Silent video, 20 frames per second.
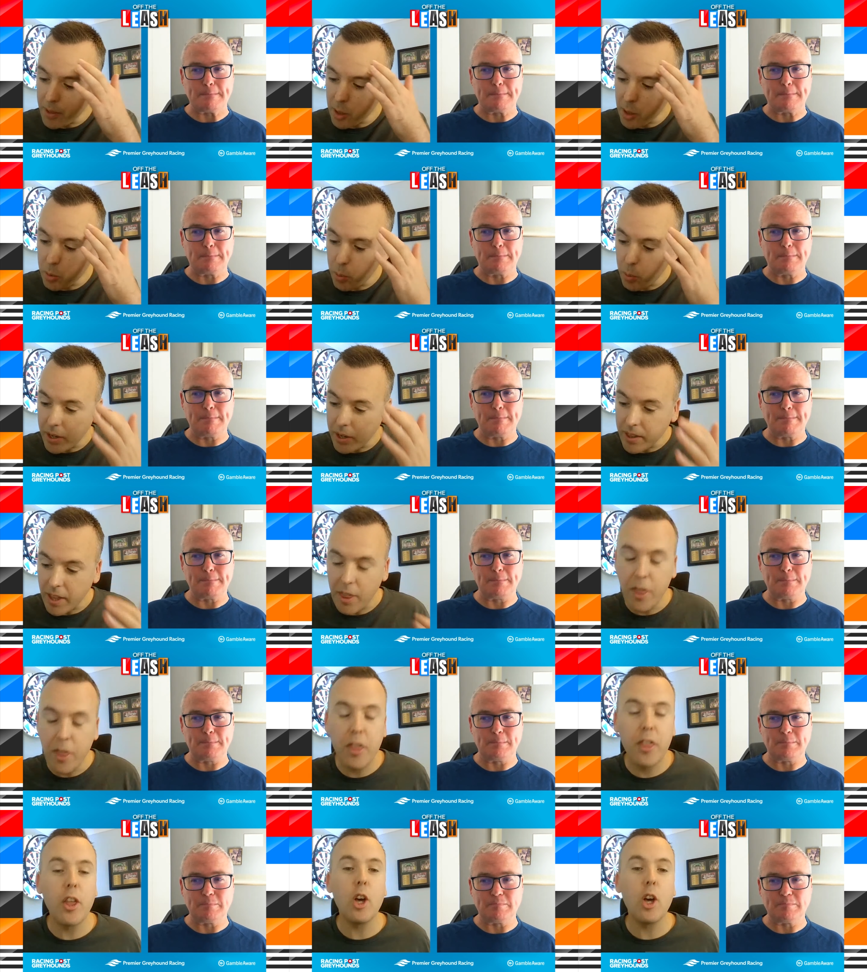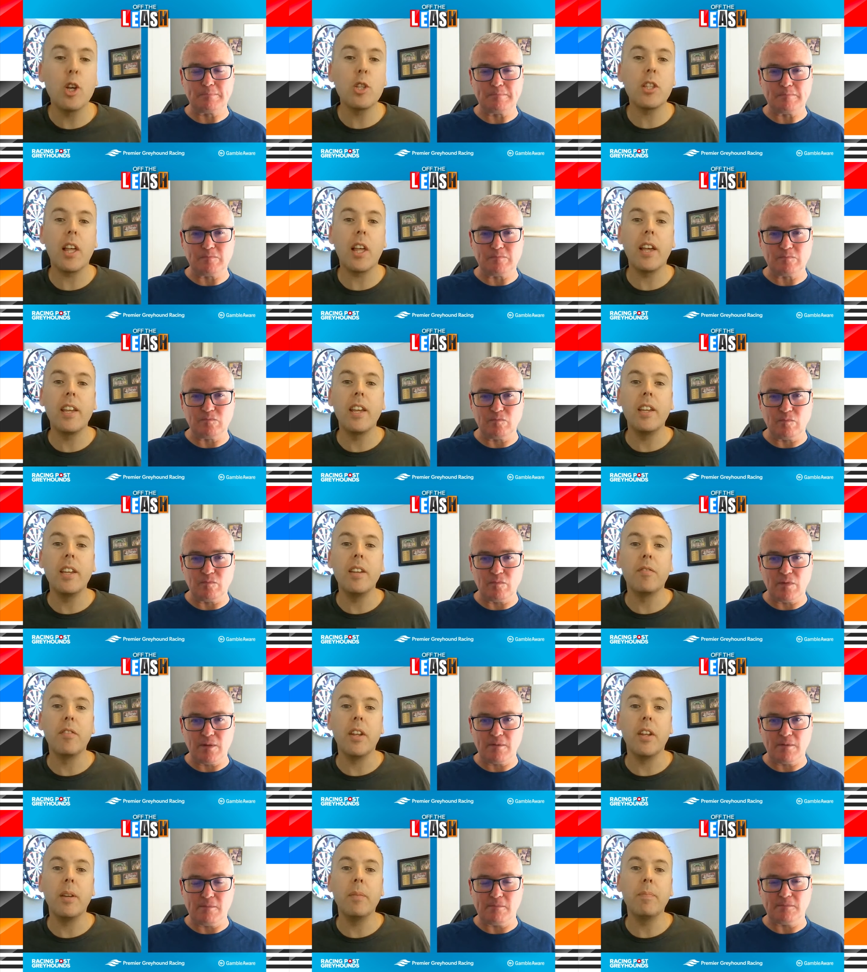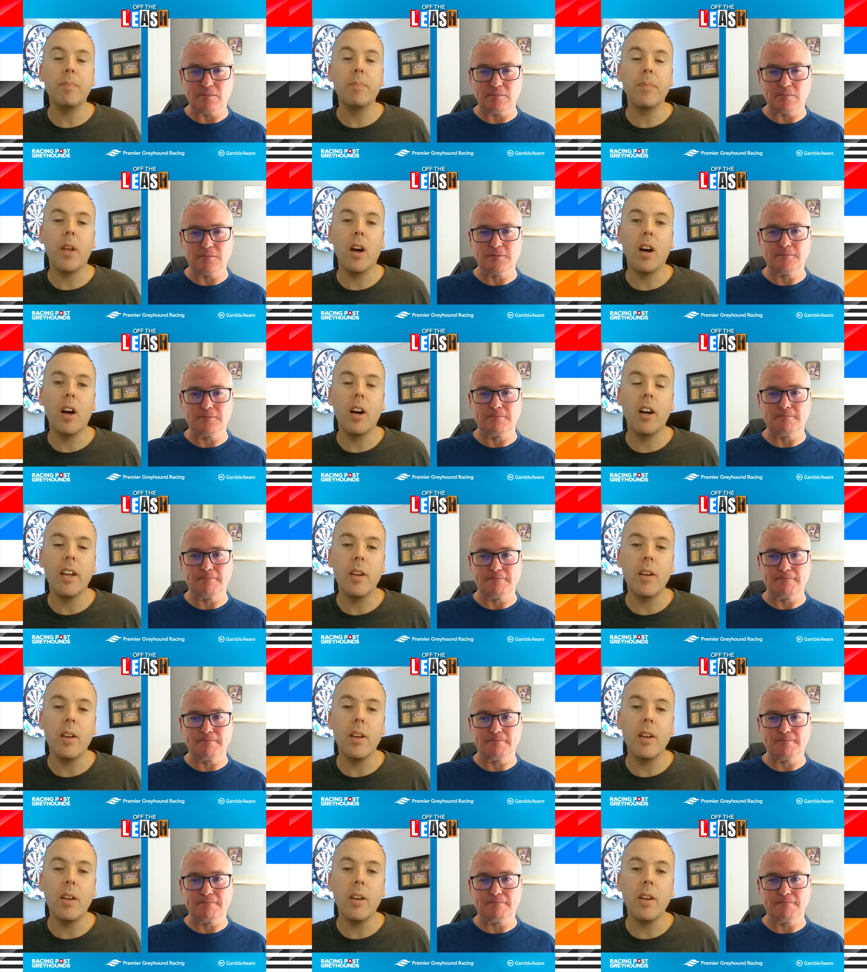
Speaker 1: up this week. Then Thursday evening, uh,